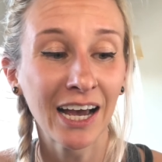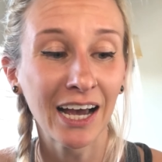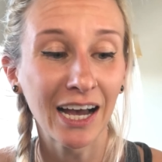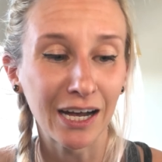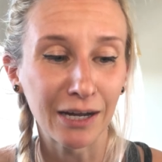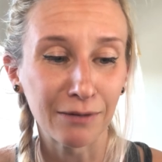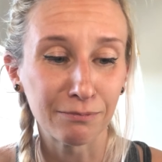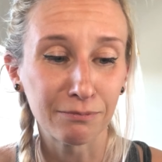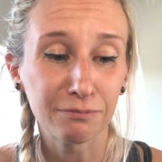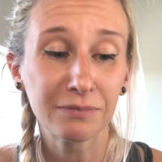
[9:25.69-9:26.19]

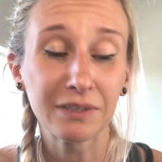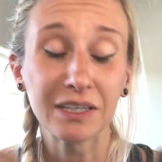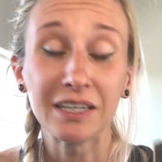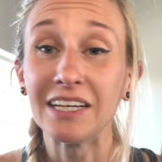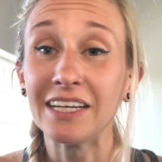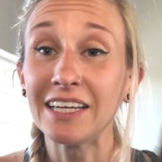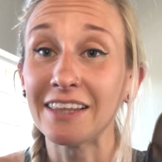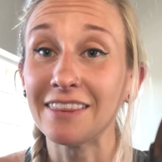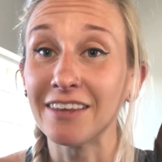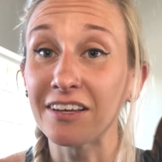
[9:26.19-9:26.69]
I'm gonna
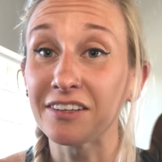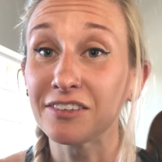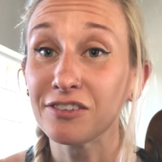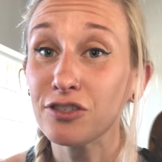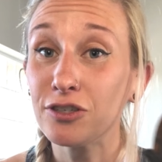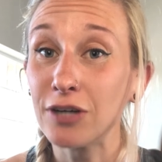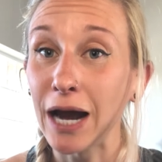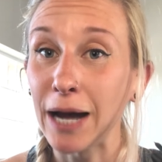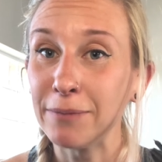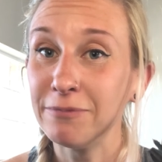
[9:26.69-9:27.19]
get that
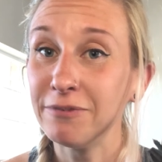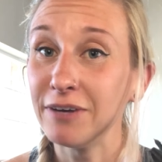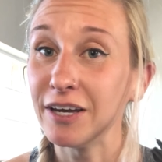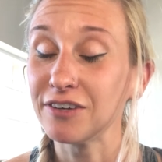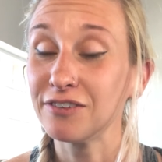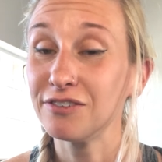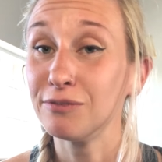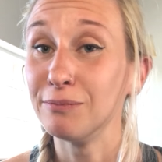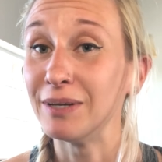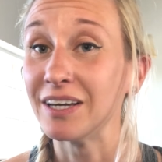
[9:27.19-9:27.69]
strap
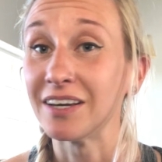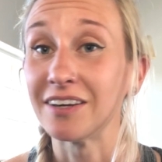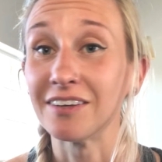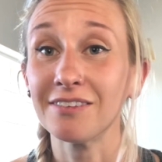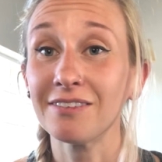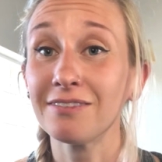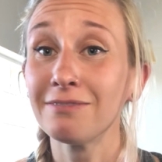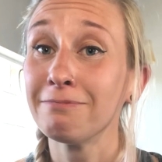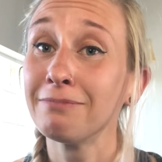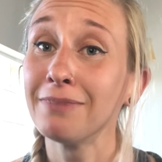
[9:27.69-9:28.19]
fixed
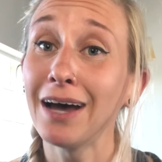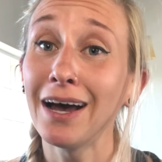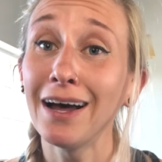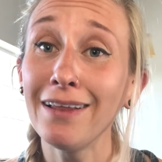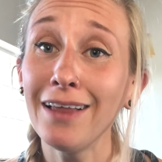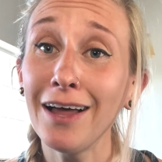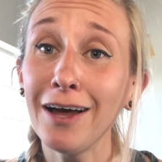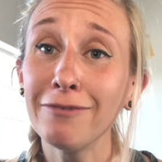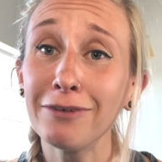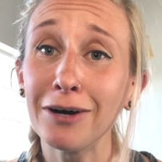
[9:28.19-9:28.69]
because I
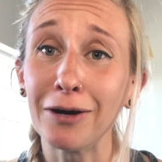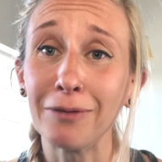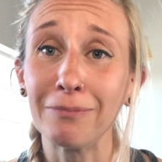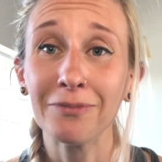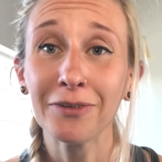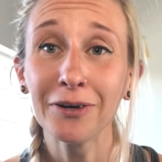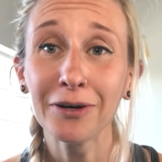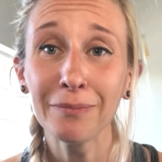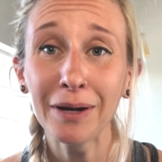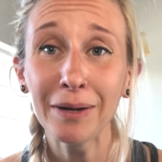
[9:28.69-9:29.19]
love them.
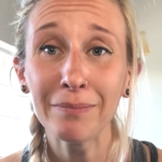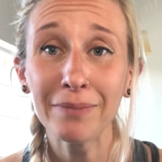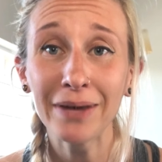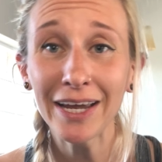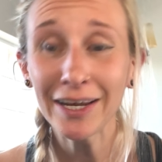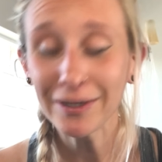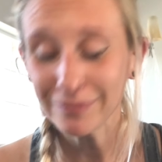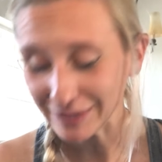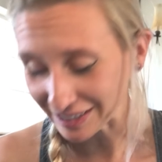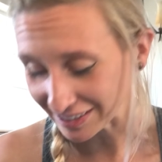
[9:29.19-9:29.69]
They're my
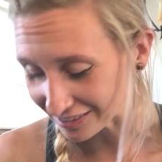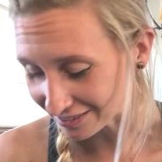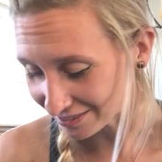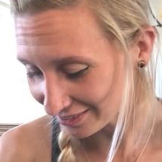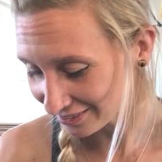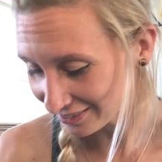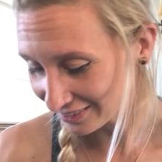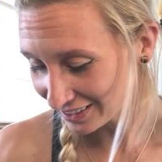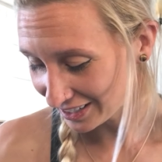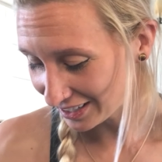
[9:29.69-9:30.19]

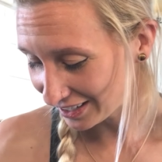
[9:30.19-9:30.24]
babies.